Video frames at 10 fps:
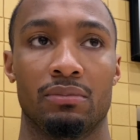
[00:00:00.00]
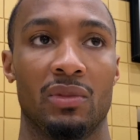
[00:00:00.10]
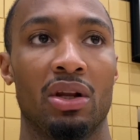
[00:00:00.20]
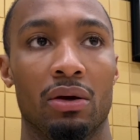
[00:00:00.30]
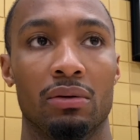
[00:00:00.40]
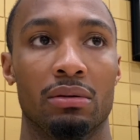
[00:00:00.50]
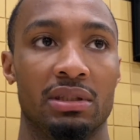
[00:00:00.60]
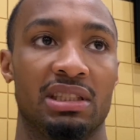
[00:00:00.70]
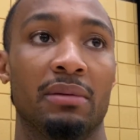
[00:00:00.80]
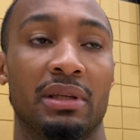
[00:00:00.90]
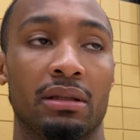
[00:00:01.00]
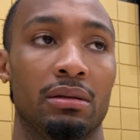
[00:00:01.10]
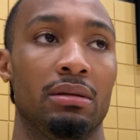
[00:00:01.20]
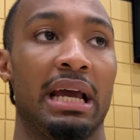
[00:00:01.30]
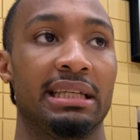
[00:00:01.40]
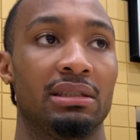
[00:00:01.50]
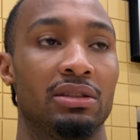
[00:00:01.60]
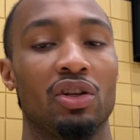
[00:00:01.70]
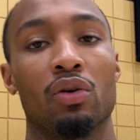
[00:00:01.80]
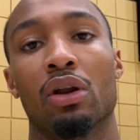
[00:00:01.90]
you know, something that's
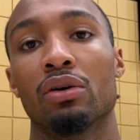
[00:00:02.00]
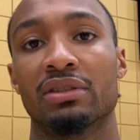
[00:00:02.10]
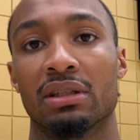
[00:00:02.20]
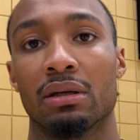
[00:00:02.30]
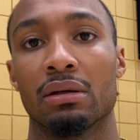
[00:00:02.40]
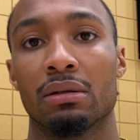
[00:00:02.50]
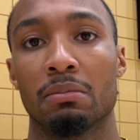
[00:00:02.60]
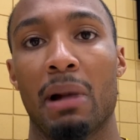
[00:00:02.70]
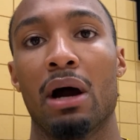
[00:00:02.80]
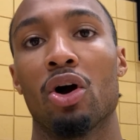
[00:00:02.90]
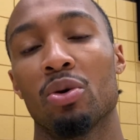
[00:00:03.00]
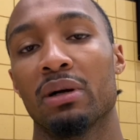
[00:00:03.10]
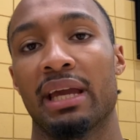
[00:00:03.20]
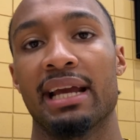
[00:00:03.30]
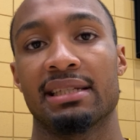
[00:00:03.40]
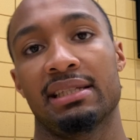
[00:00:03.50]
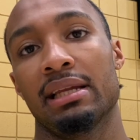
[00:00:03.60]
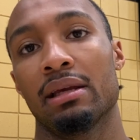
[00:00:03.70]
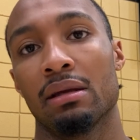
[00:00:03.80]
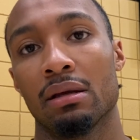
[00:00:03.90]
so close to my home in Kansas
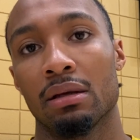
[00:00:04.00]
City